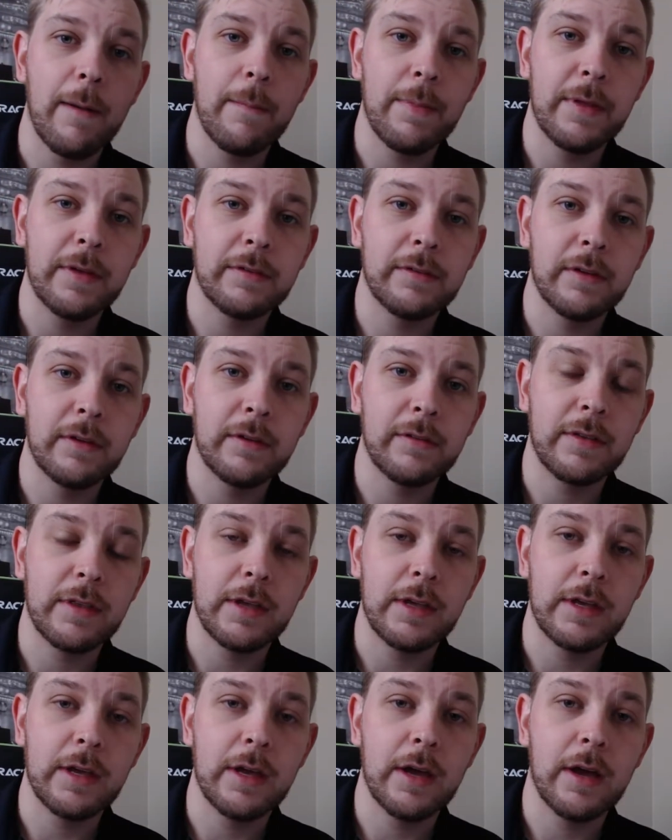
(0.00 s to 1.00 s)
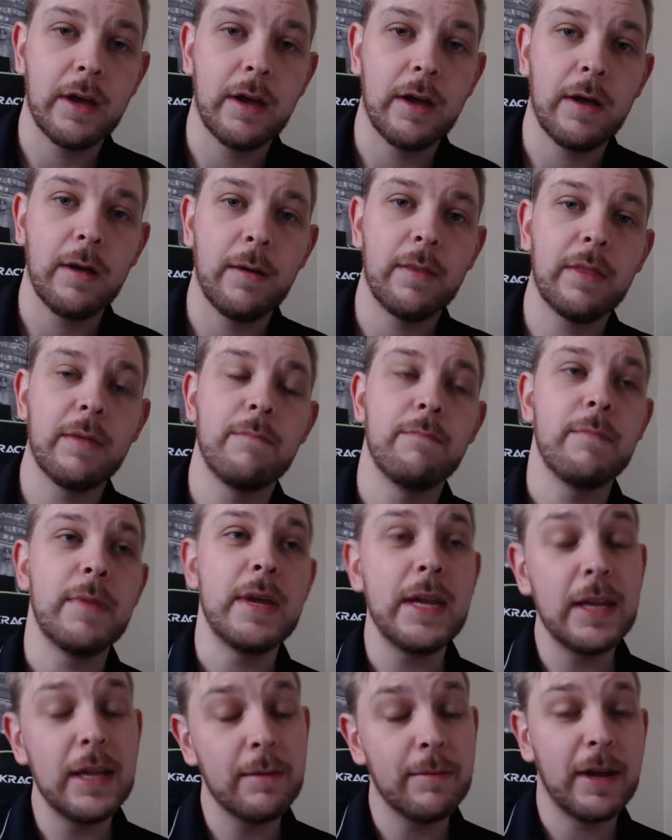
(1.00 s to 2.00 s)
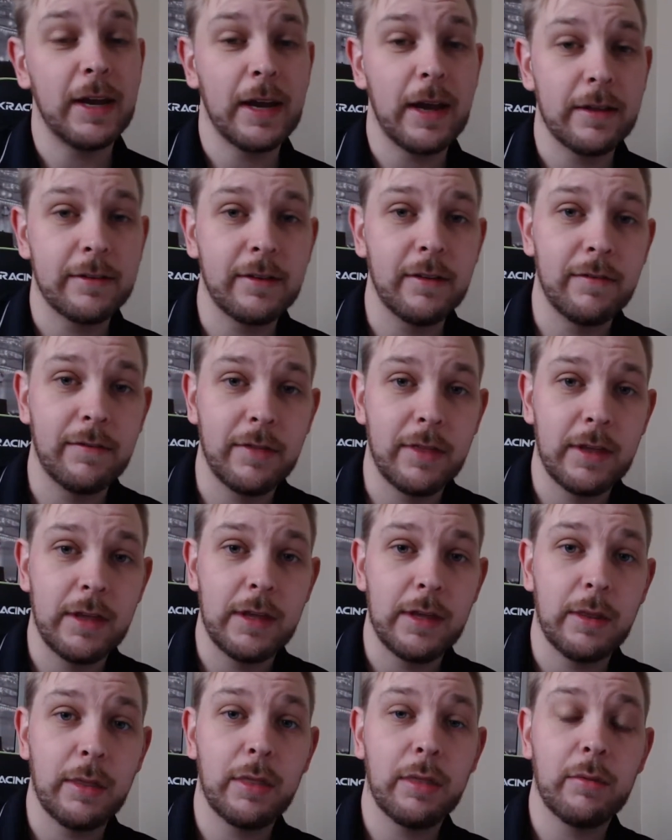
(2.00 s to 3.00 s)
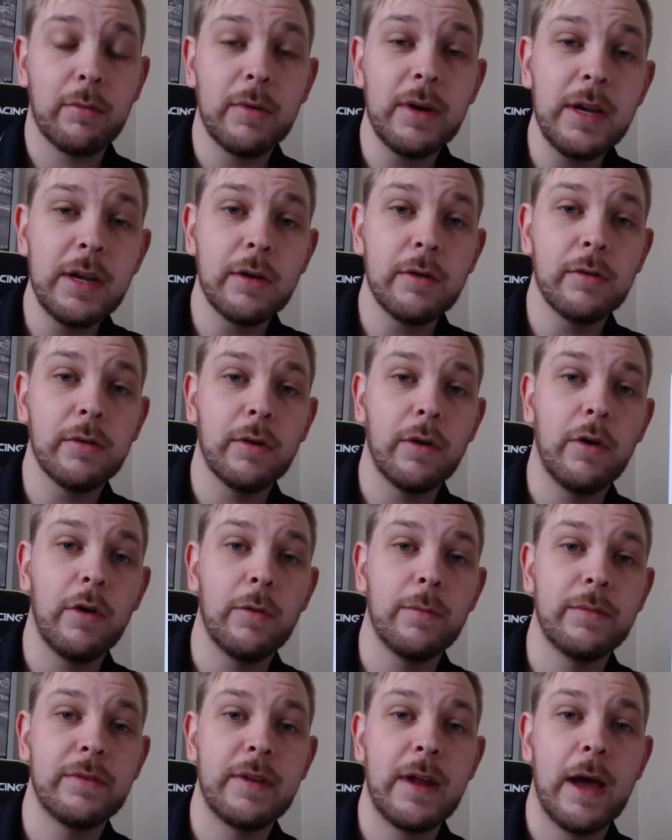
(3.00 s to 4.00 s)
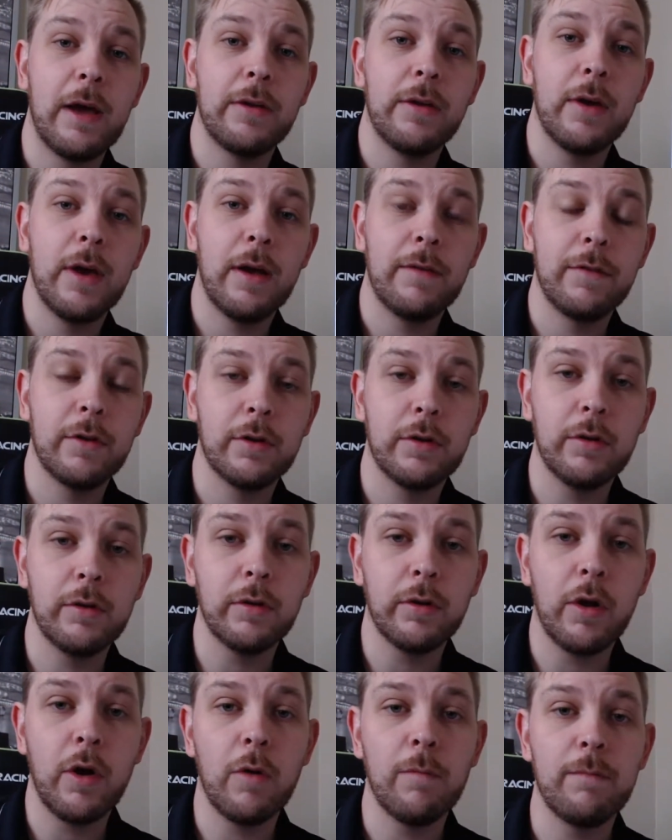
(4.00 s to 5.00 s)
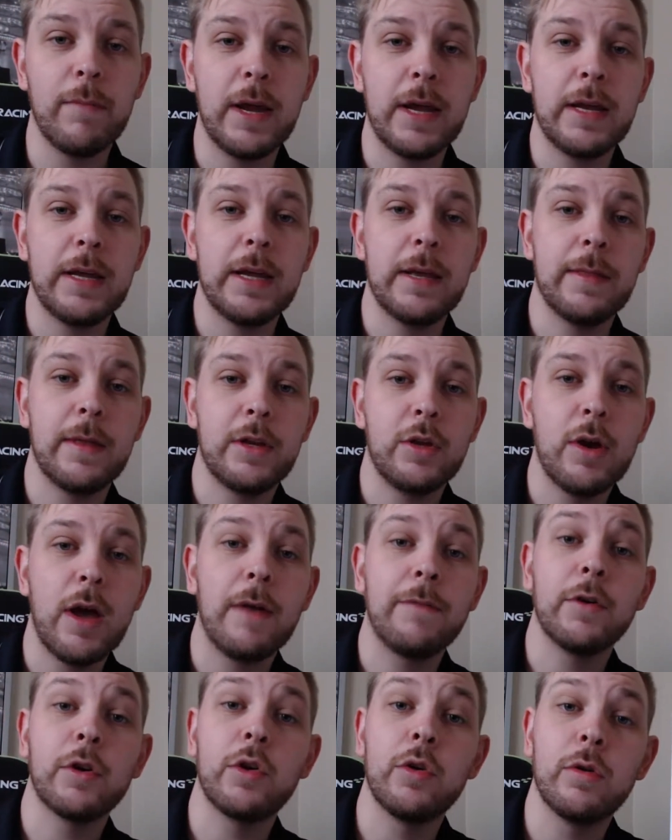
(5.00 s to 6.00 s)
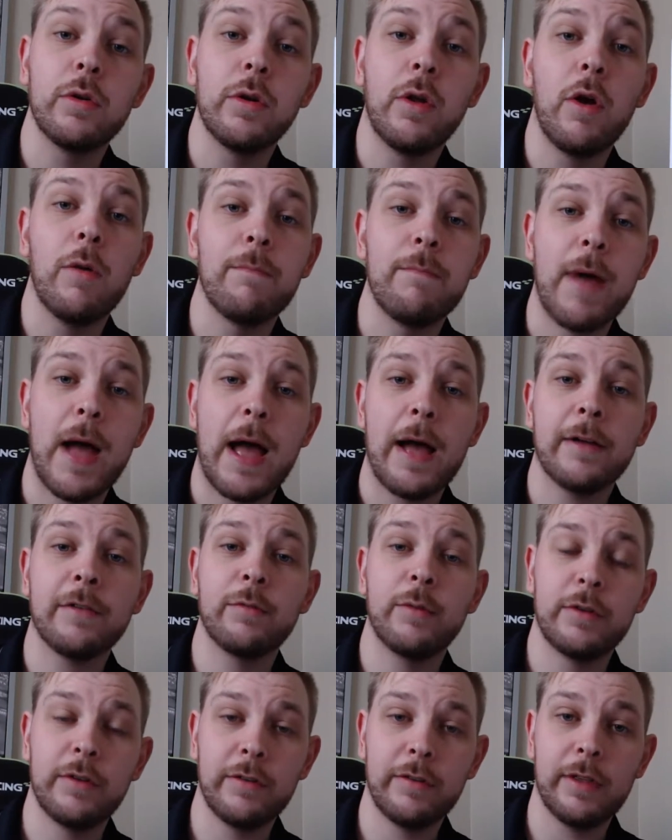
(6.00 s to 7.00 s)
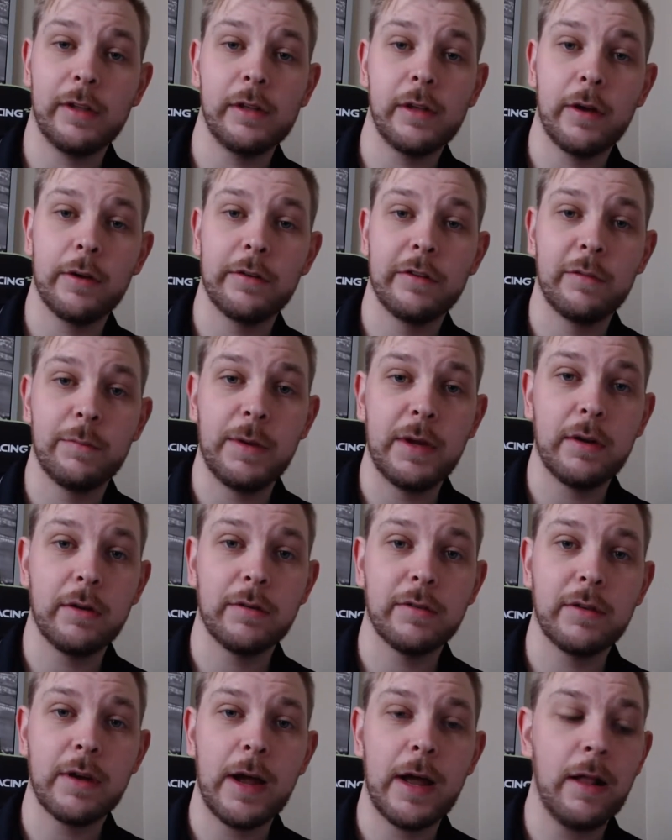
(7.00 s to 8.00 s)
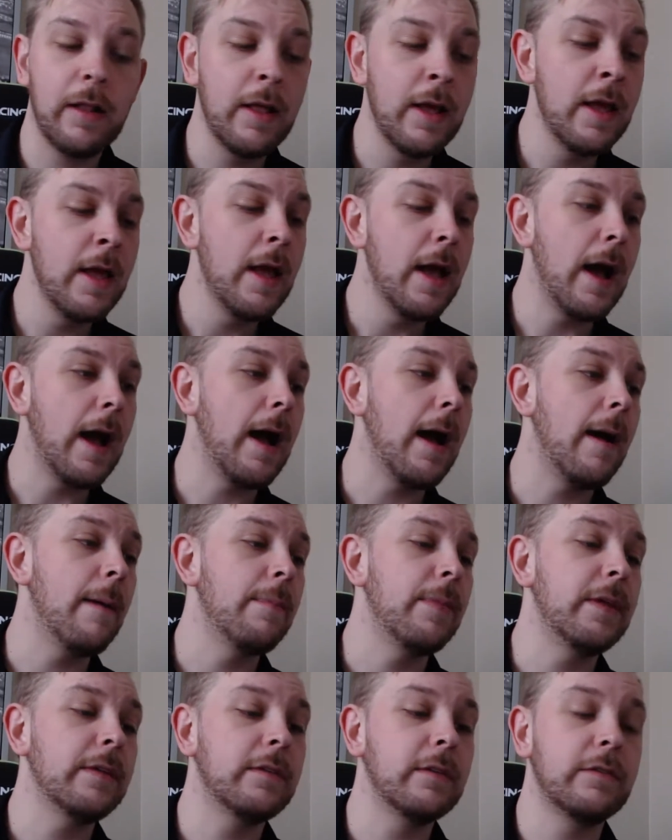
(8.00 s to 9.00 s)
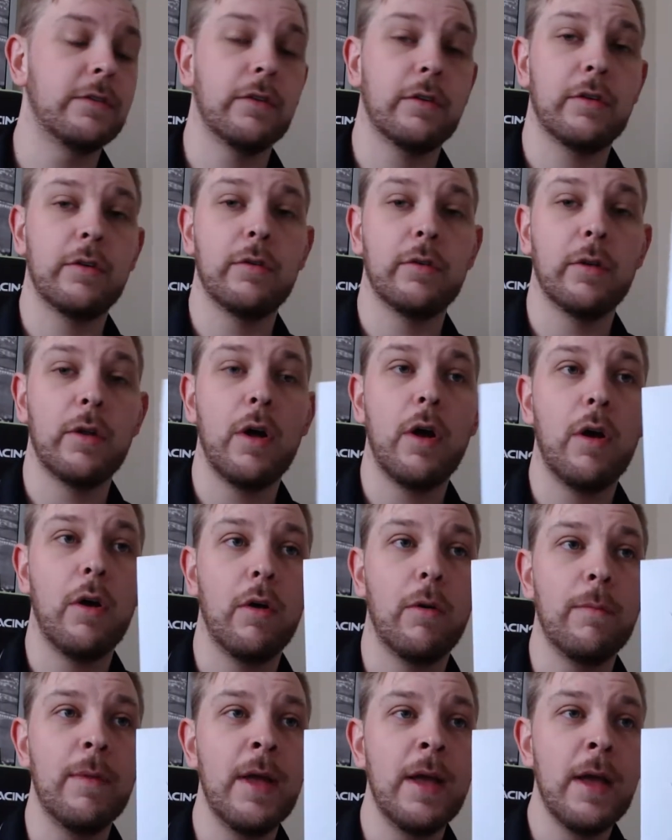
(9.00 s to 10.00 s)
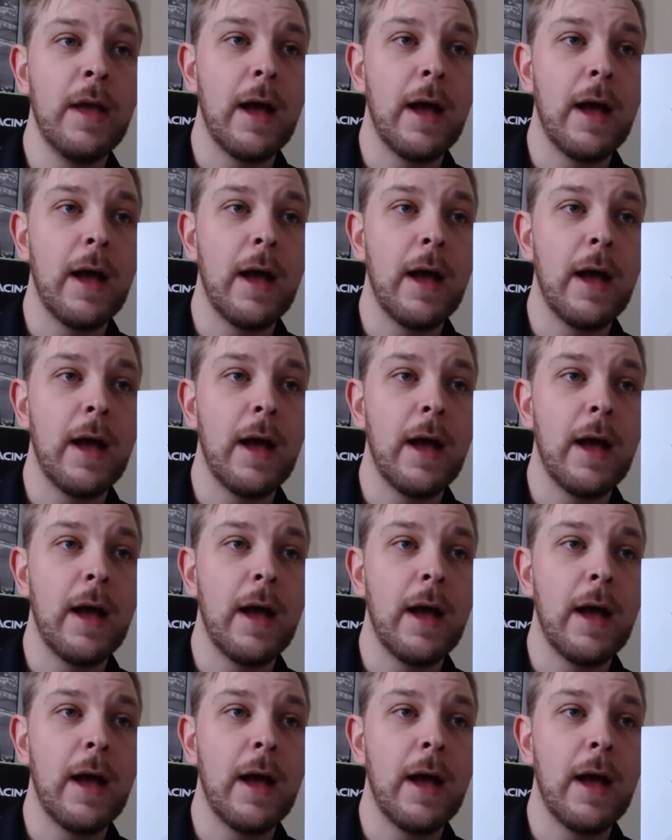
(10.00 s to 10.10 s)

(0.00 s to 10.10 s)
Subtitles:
This is the medium, I guess, of the three Google Homes now. You have your Google Home Mini, and then you have your Google Home Max, which is the large speaker style. This is your Google Home.